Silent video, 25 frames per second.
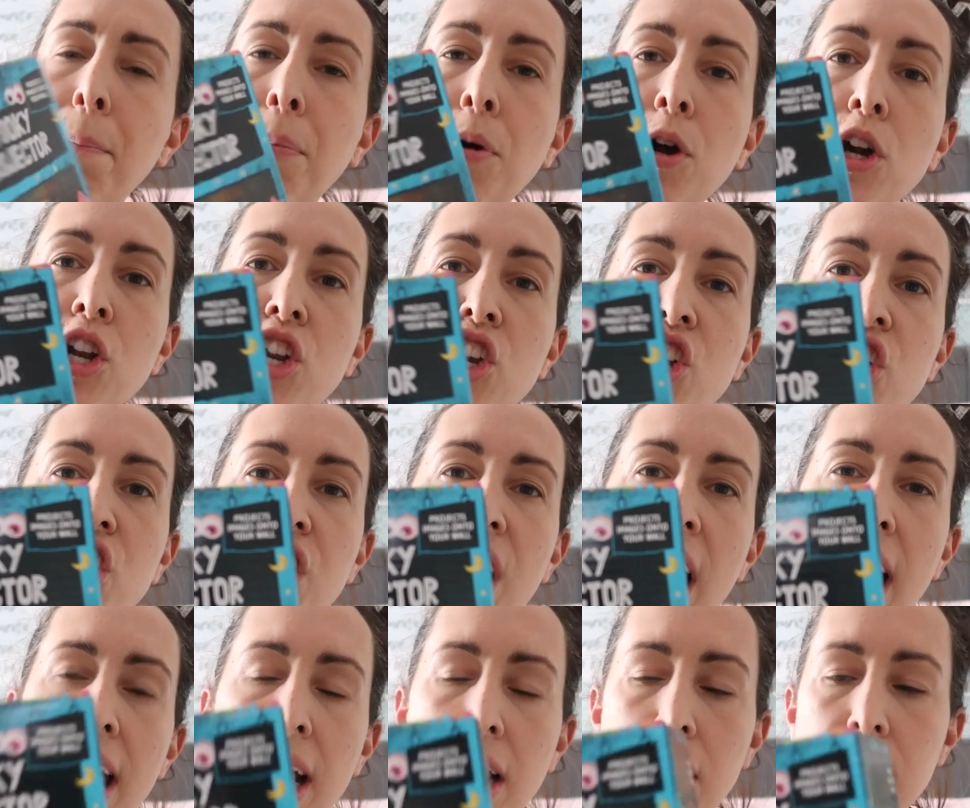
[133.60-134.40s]

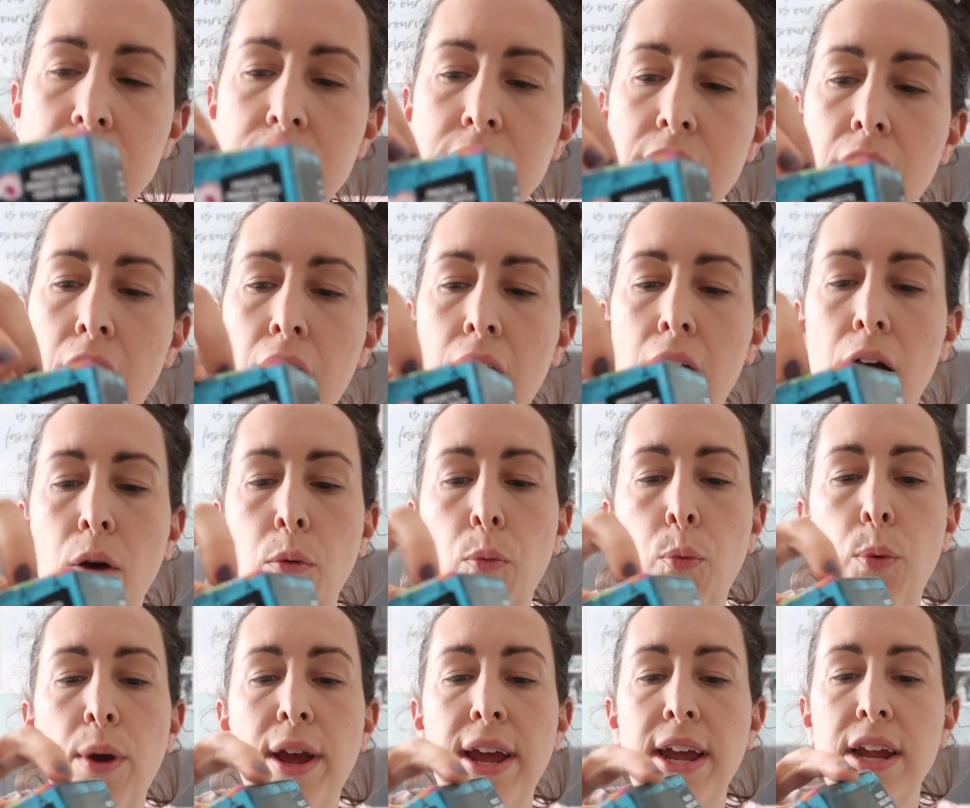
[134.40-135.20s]
projector,
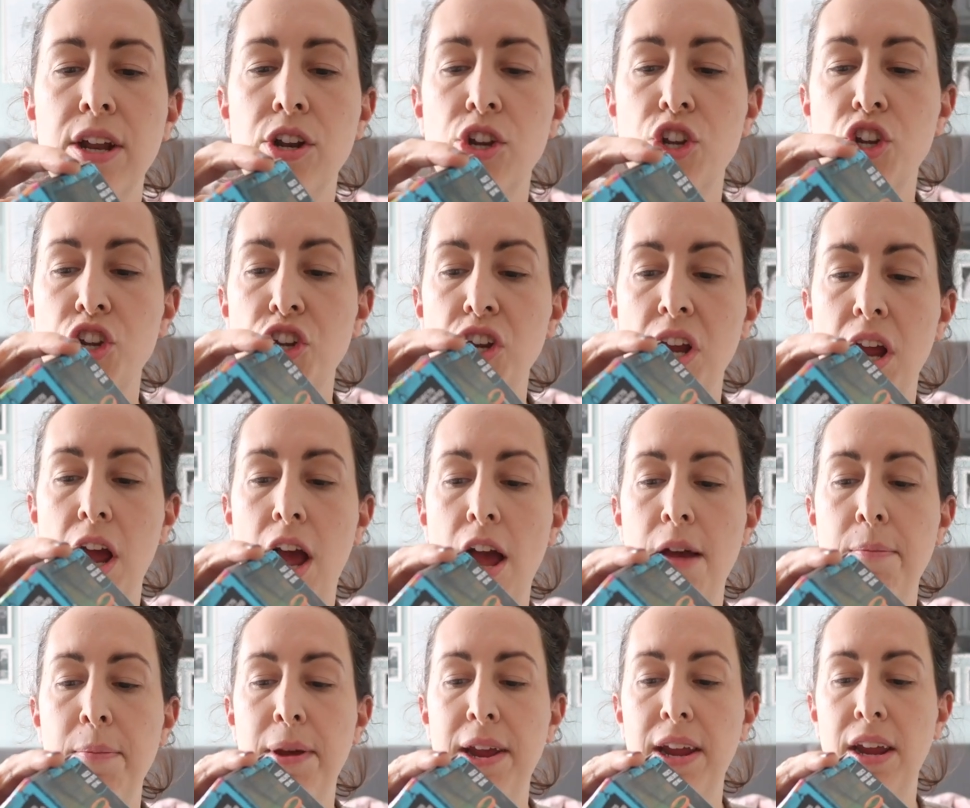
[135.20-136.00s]
which,
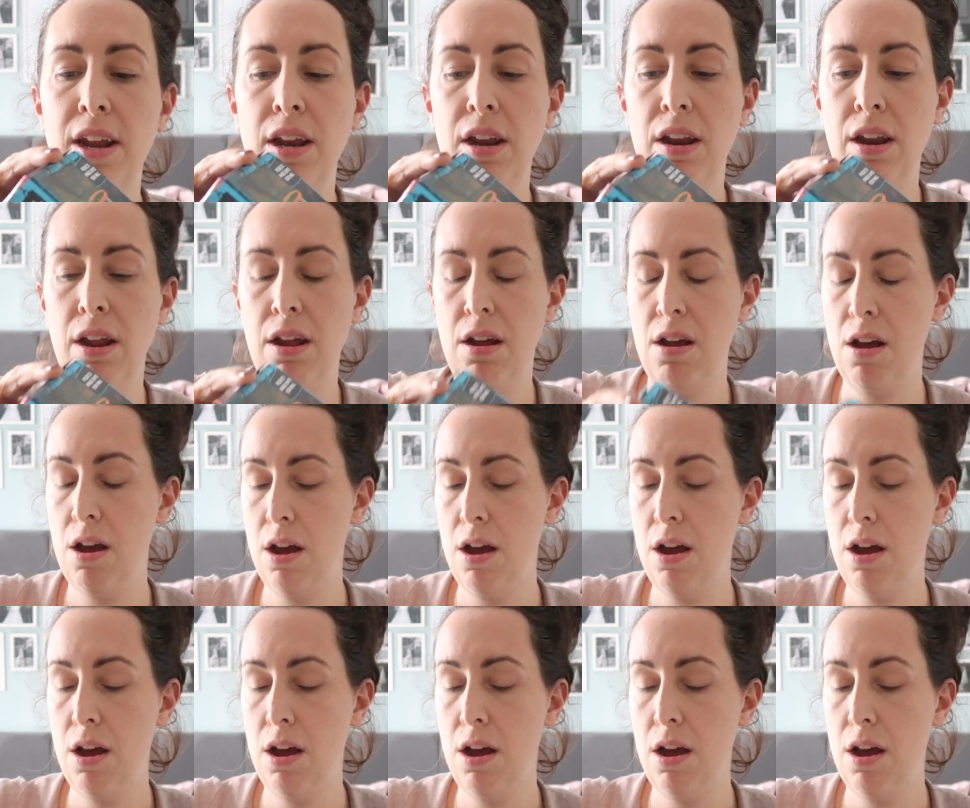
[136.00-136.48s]
I mean,